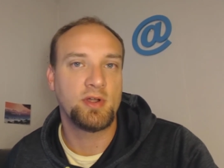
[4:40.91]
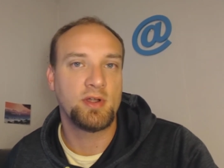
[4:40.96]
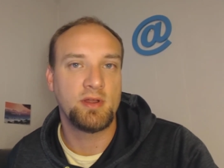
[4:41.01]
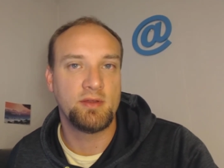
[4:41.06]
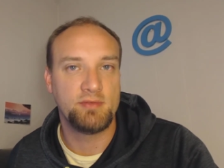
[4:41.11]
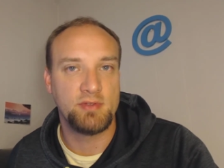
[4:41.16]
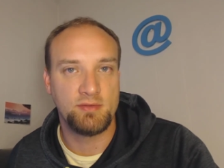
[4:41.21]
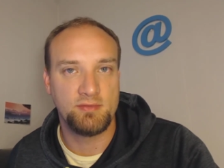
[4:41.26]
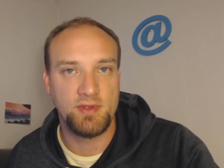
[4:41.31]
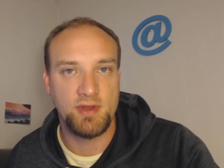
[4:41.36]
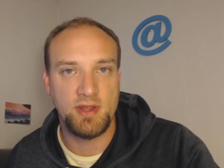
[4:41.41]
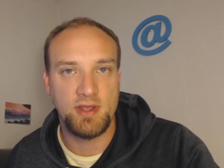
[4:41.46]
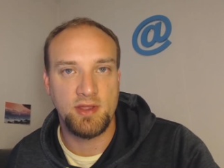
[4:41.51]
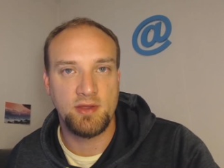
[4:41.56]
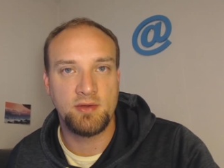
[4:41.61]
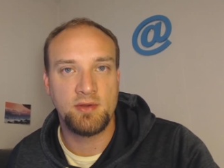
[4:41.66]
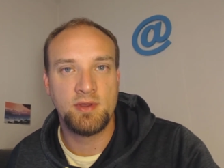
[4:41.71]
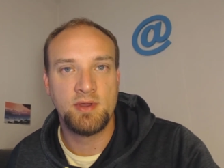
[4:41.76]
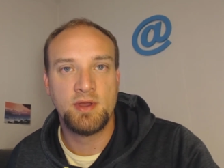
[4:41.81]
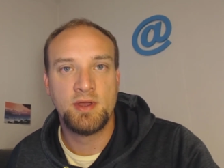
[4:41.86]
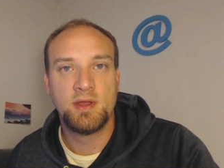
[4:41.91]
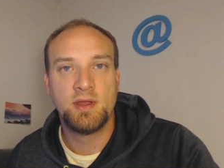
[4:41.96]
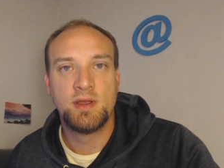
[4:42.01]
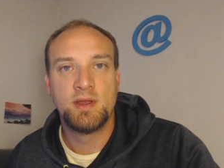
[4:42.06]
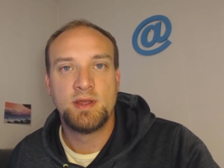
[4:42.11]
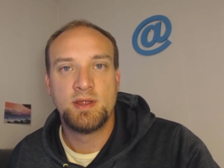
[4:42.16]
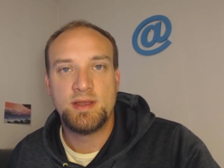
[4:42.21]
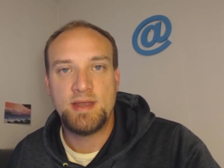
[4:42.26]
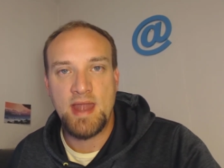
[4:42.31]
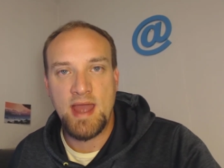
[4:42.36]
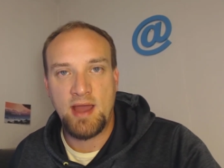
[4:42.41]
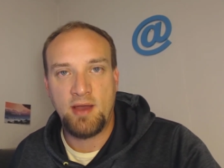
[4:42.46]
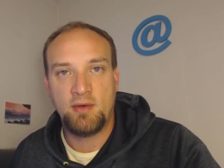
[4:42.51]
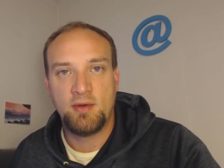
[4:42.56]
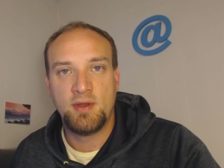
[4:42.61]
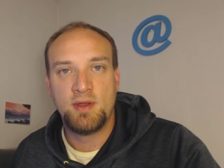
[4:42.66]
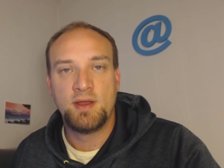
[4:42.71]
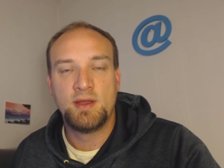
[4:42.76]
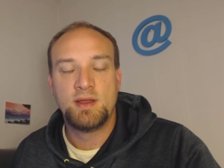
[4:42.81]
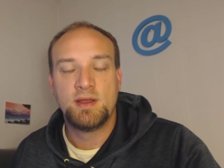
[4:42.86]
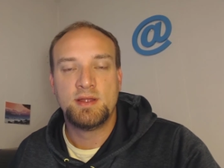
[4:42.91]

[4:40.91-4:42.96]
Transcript: part of your video. Now,